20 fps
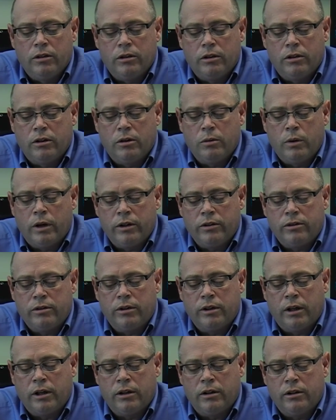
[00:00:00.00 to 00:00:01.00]
There was
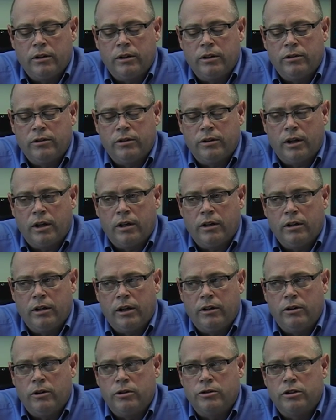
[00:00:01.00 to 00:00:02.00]
this
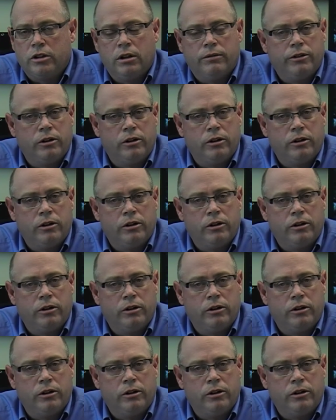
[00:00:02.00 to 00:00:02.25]
notion of a